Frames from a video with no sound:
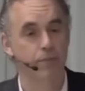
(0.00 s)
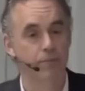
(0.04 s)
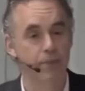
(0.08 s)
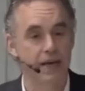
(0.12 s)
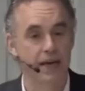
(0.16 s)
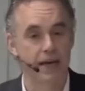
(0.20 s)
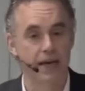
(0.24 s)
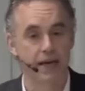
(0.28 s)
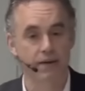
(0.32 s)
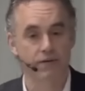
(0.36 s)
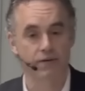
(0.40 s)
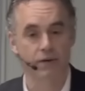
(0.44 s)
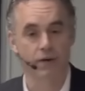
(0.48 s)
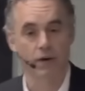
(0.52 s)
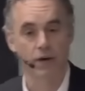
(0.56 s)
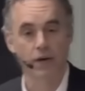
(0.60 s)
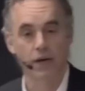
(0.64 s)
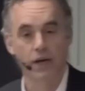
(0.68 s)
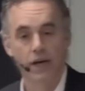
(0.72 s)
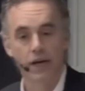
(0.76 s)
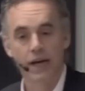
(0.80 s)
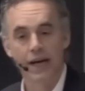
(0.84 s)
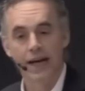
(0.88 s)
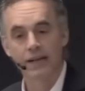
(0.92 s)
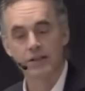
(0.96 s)
behavior.
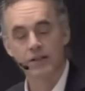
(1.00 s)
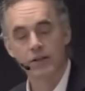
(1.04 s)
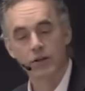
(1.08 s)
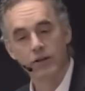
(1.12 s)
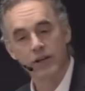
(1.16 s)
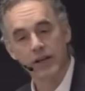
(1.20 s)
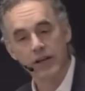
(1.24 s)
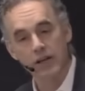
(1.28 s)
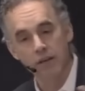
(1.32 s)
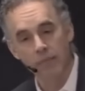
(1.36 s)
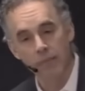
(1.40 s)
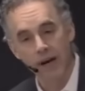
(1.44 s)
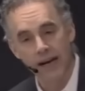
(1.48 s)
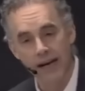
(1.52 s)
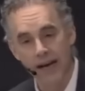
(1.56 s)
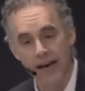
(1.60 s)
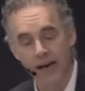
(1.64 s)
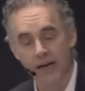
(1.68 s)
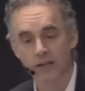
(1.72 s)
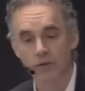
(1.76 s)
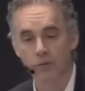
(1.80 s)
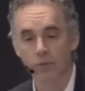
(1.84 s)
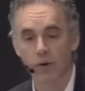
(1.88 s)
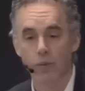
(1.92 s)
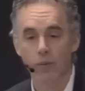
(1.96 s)
And so then you might
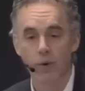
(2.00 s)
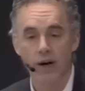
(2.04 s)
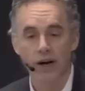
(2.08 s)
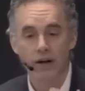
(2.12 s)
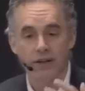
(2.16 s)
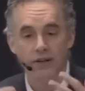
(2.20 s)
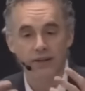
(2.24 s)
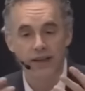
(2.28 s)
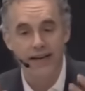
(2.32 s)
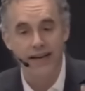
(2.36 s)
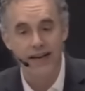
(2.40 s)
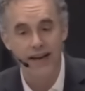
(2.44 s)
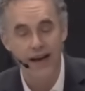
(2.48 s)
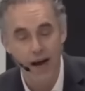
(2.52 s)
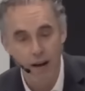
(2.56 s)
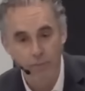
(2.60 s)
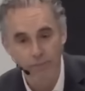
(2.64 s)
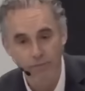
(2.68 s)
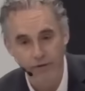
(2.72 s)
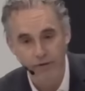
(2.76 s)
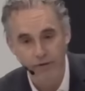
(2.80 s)
ask, well, where did they come